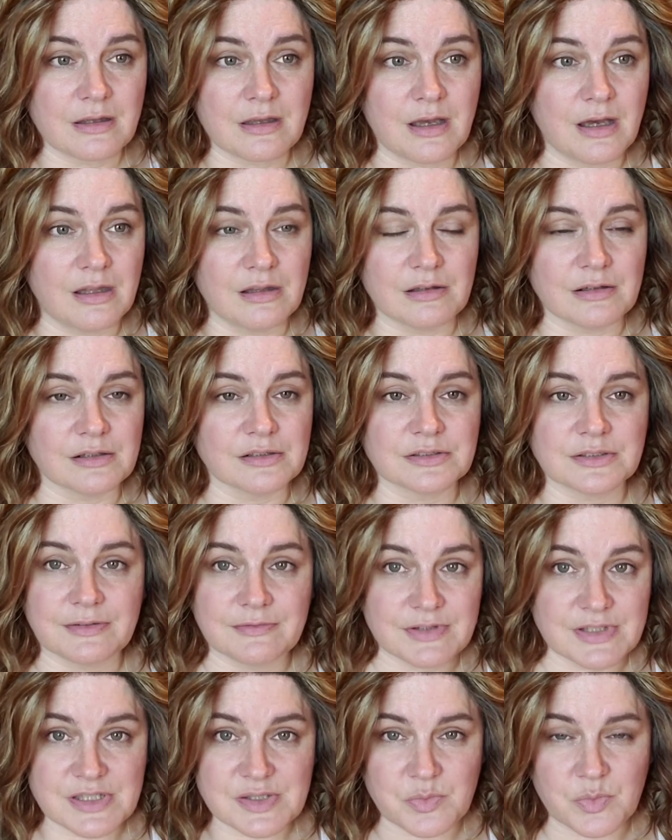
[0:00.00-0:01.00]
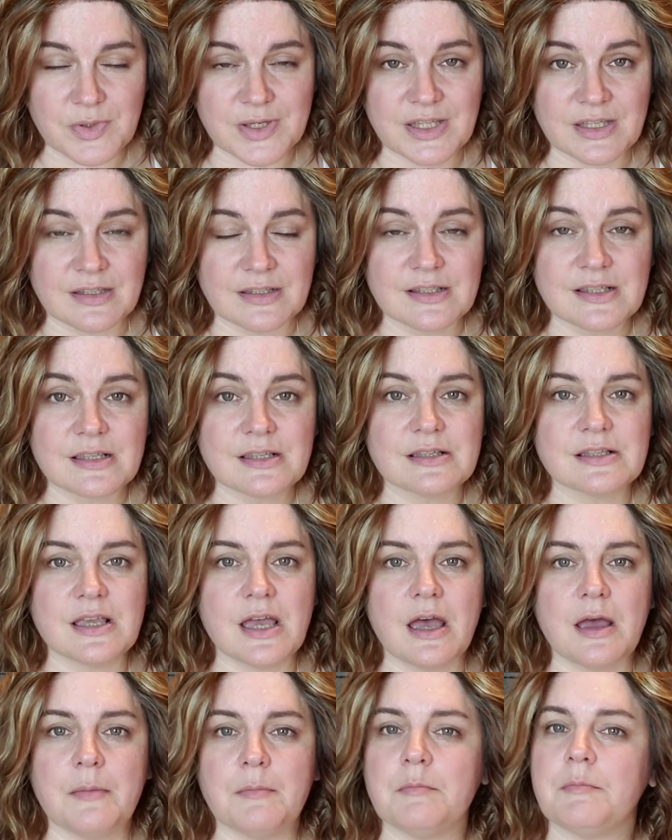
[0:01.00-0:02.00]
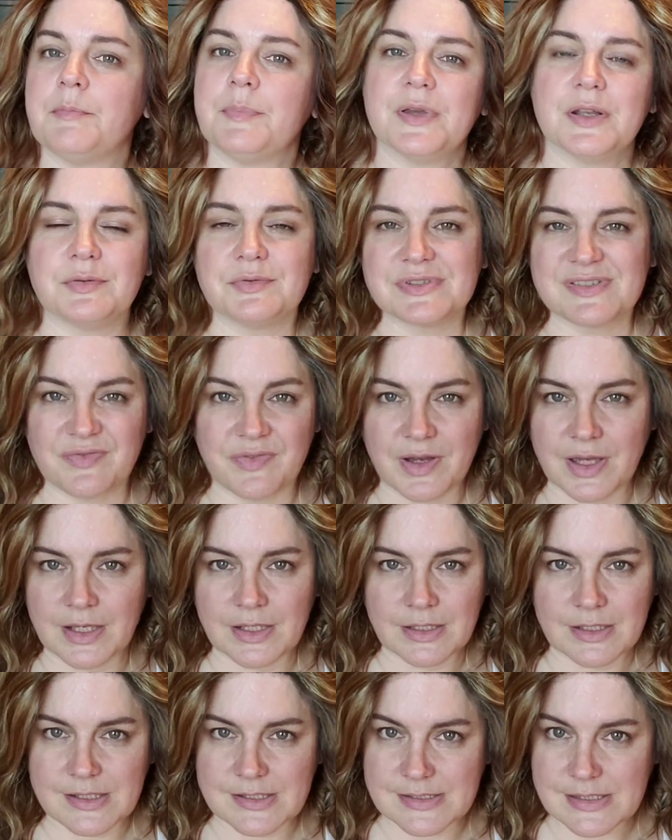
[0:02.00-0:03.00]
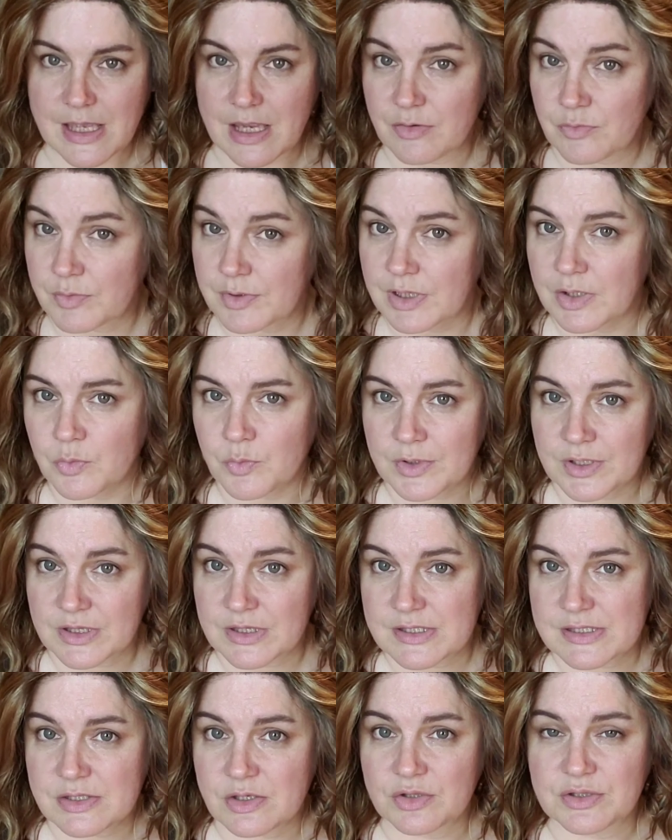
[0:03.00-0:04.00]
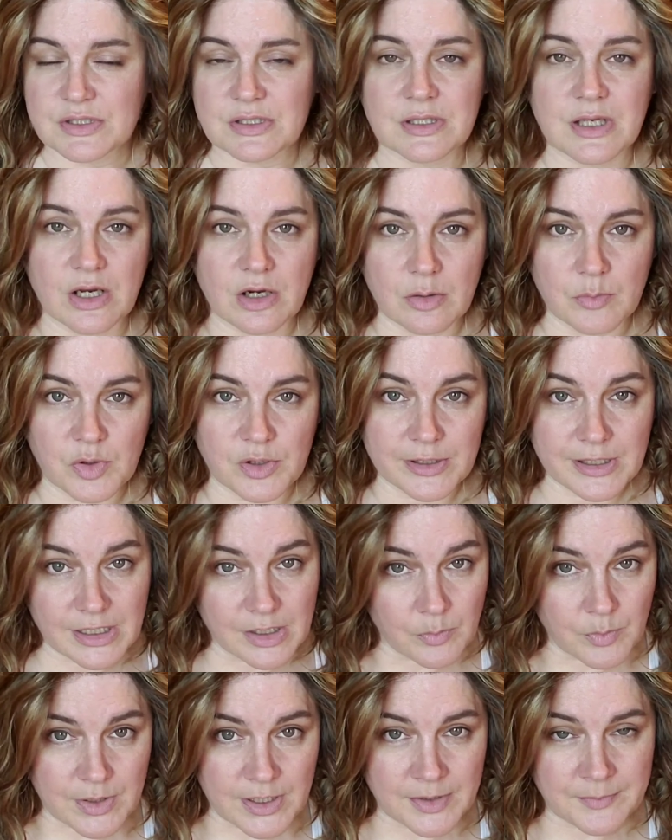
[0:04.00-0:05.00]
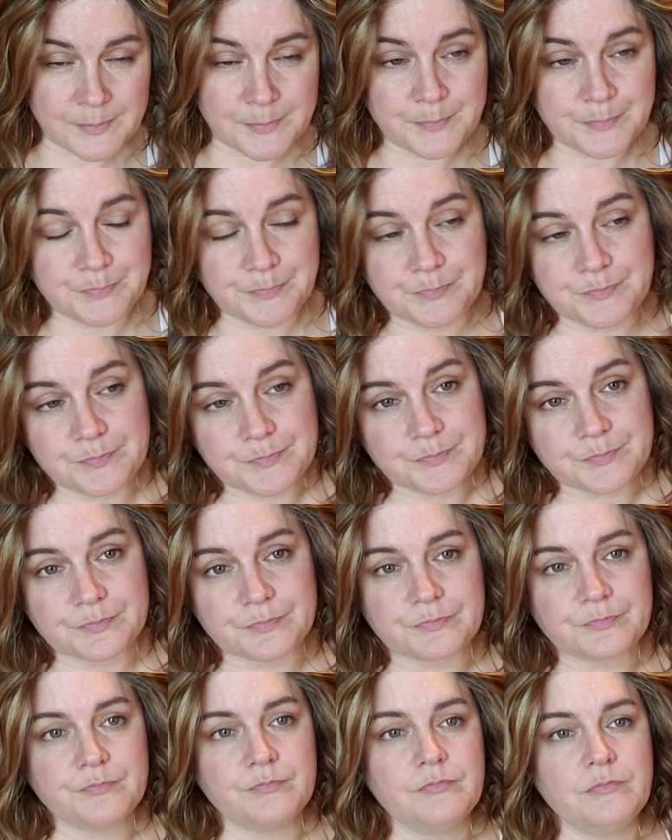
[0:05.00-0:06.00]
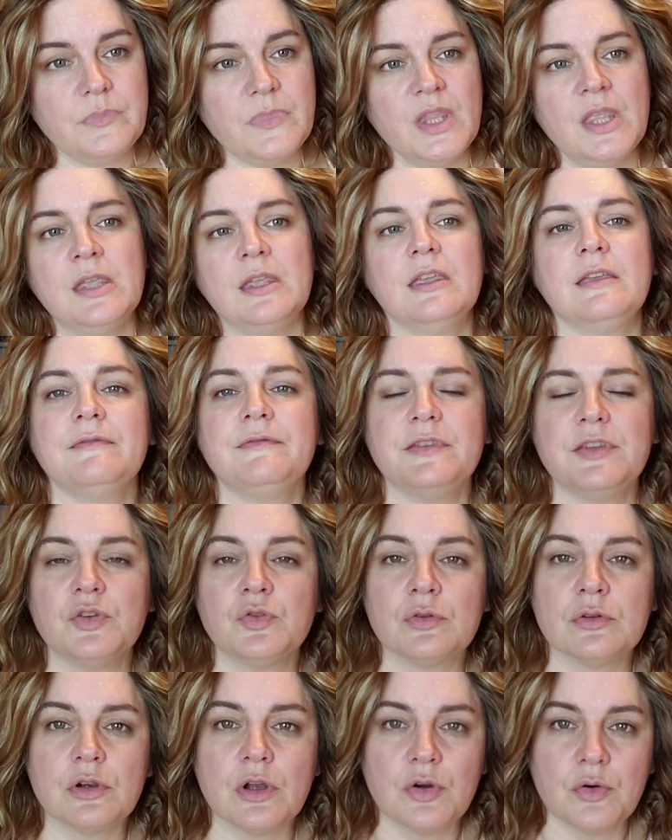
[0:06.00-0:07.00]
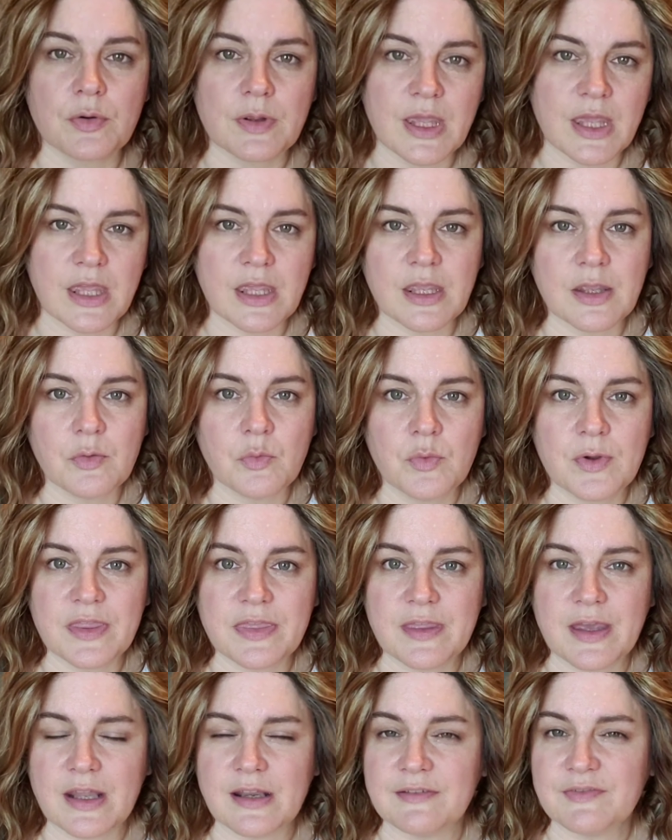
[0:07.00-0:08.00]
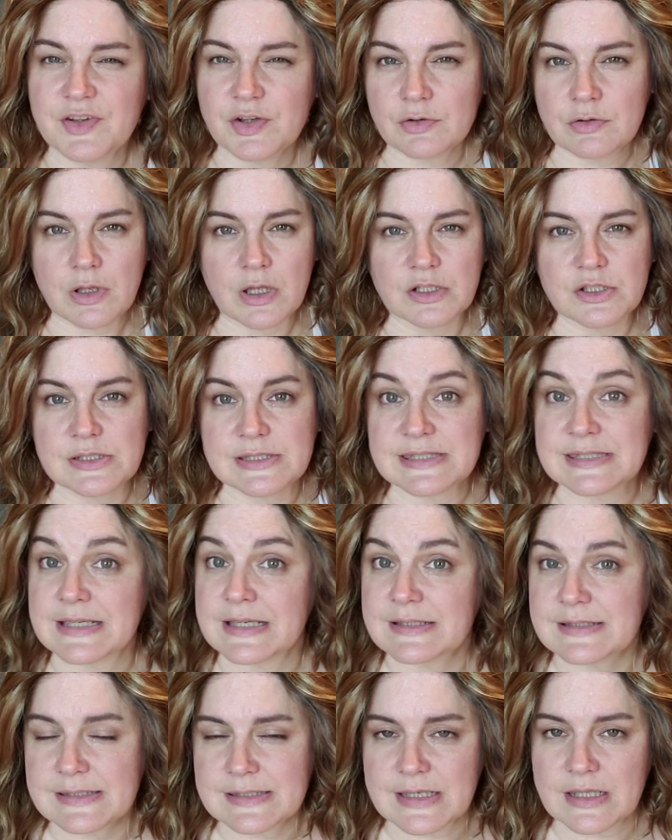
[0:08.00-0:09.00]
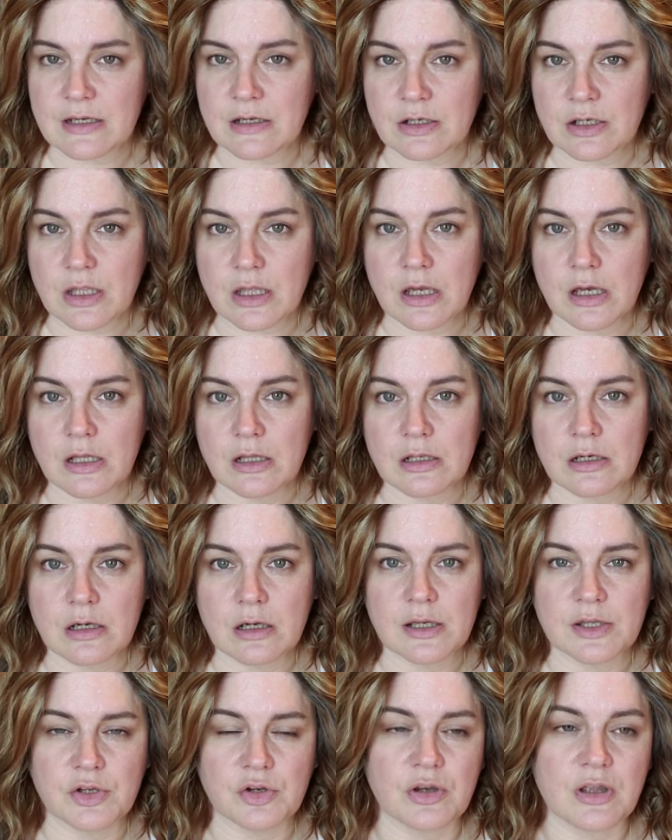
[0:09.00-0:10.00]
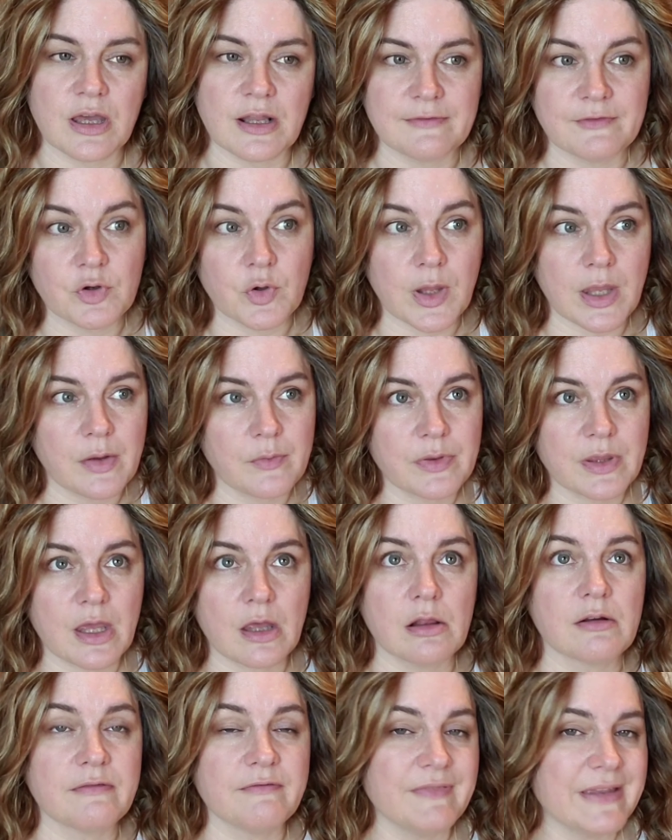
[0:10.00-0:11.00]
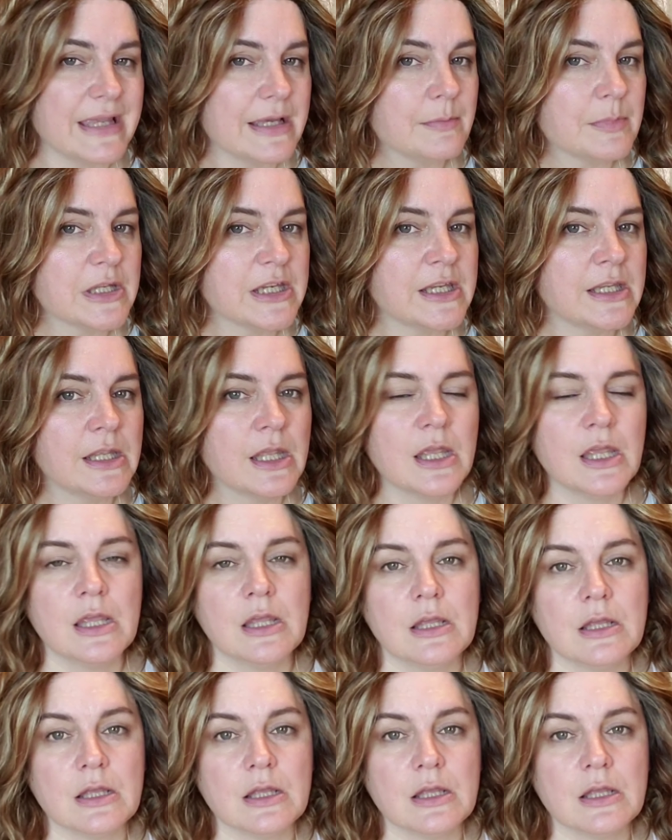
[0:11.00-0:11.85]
colors of this wig. But it was fine because I really wanted the salted caramel anyway. If you're okay with that, if you're not just dead set on a color and you're kind of okay with the color family,